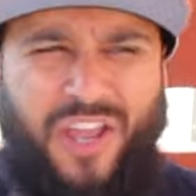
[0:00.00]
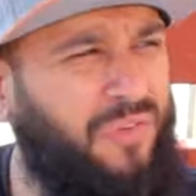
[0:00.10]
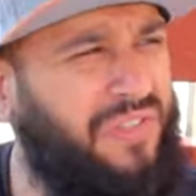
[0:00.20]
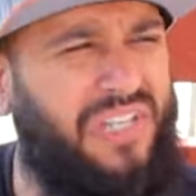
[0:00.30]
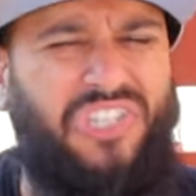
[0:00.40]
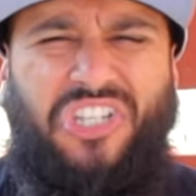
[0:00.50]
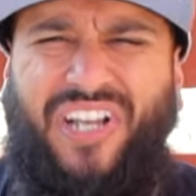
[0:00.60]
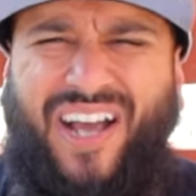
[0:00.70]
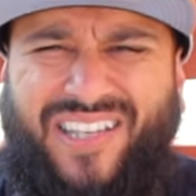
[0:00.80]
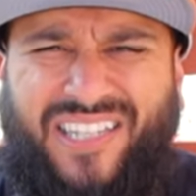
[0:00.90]
You're
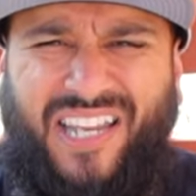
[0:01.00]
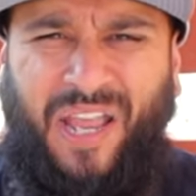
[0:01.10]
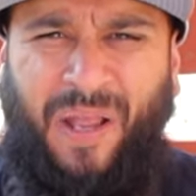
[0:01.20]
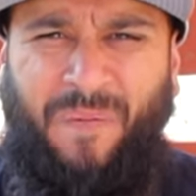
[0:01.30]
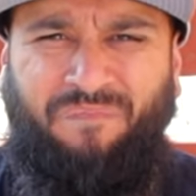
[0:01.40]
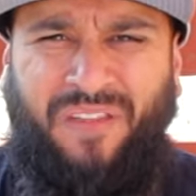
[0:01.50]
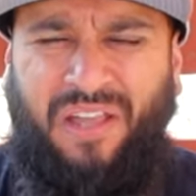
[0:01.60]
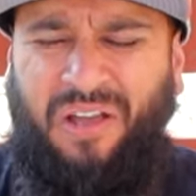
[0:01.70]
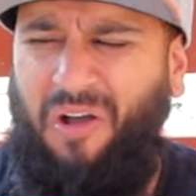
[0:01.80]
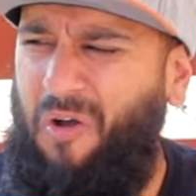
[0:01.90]
disgusting.
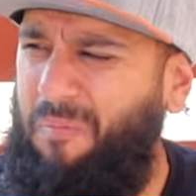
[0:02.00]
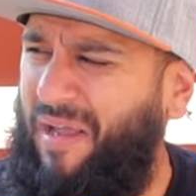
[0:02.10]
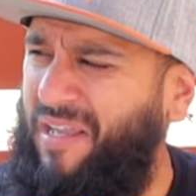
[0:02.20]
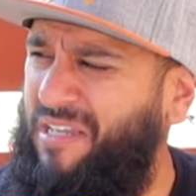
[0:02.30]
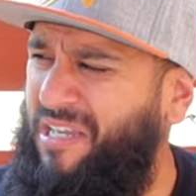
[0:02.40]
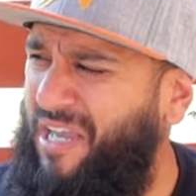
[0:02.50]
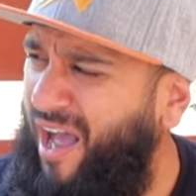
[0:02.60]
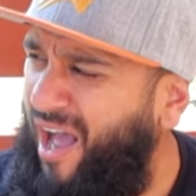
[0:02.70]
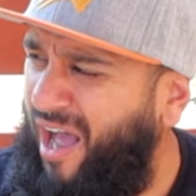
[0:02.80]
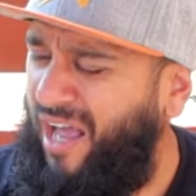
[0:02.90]
Oh my
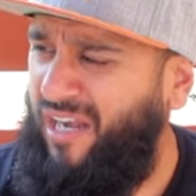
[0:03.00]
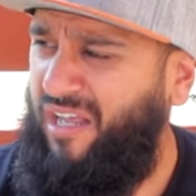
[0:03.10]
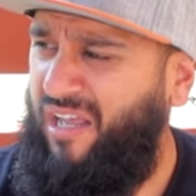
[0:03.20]
God.